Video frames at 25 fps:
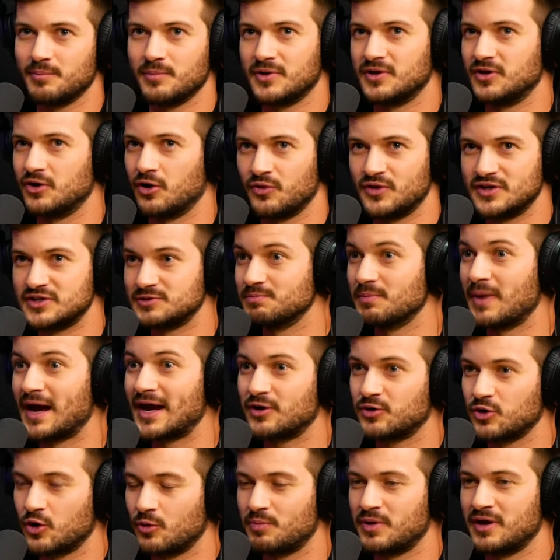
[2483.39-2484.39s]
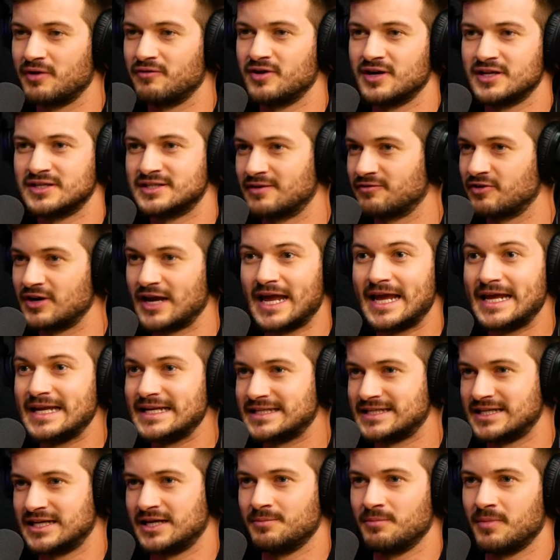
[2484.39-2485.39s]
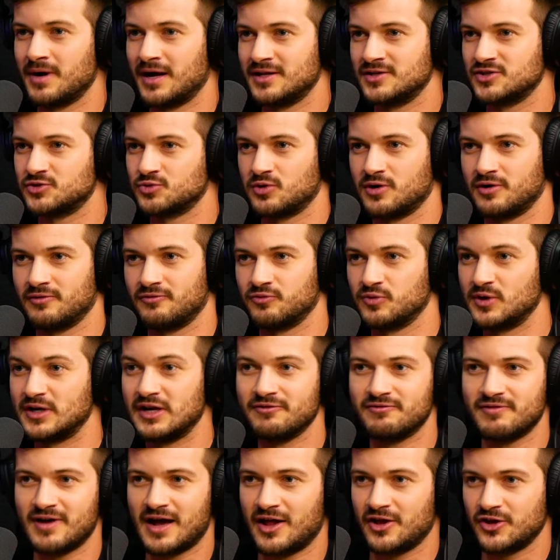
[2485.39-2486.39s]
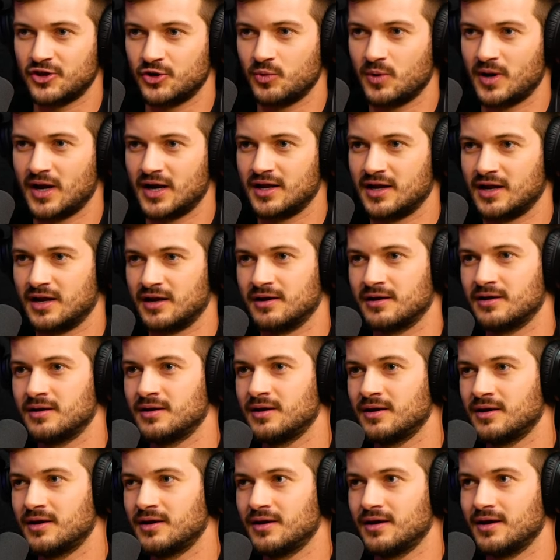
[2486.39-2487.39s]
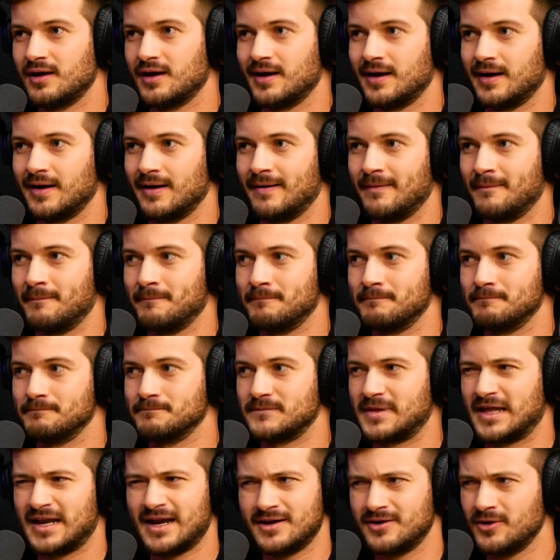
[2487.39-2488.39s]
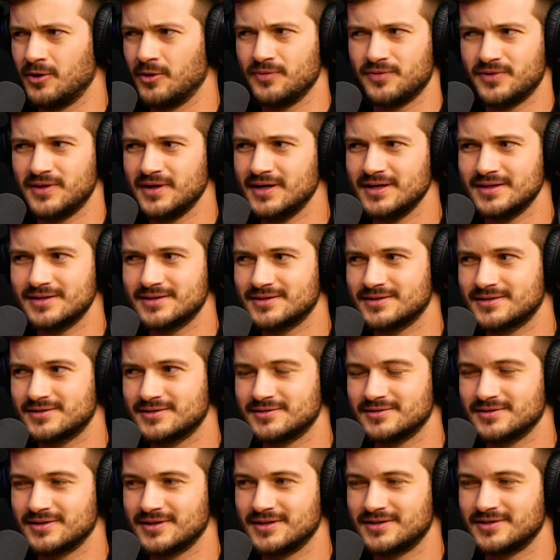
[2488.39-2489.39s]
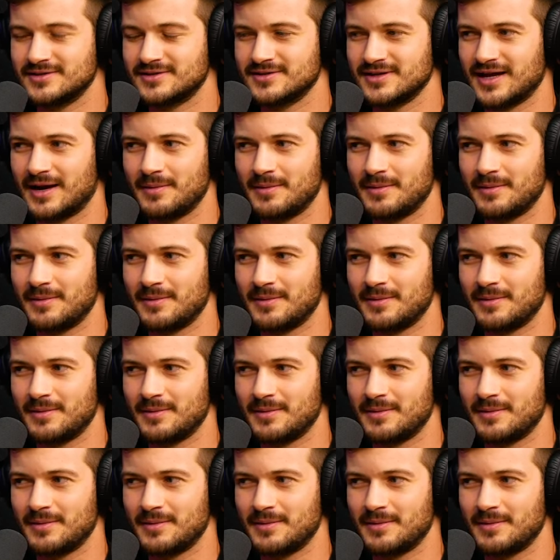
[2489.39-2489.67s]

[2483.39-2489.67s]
you know these micro pivots every 18 months sort of reevaluating um, and I don't think it's it's.